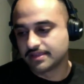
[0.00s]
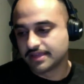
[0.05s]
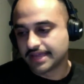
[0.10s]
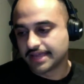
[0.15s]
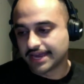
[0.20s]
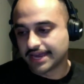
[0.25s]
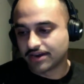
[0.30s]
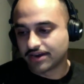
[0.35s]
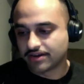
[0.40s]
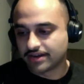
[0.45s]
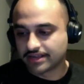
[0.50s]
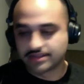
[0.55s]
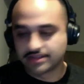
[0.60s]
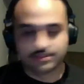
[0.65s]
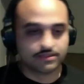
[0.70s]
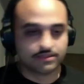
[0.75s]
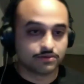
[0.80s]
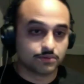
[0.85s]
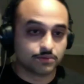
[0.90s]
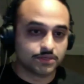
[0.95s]
our neck of the
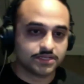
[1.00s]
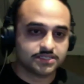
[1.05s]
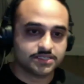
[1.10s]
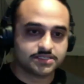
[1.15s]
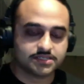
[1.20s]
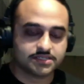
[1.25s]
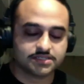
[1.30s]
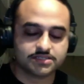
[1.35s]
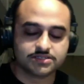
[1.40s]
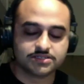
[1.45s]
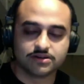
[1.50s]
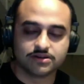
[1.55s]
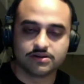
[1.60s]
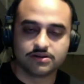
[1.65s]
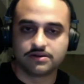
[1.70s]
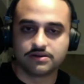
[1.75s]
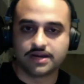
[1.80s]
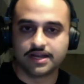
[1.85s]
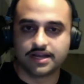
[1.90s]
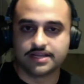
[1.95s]
woods. And
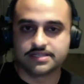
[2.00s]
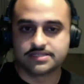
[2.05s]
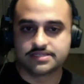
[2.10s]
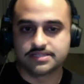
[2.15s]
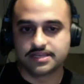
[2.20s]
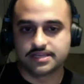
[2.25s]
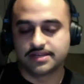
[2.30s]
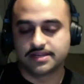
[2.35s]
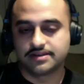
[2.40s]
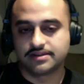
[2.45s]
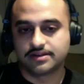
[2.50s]
so I said,